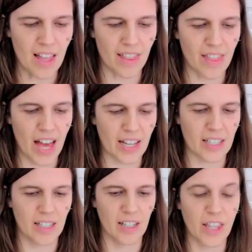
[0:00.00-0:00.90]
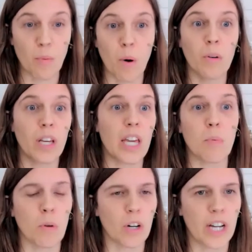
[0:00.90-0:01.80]
that they won't
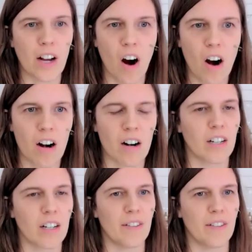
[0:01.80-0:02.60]
keep working hard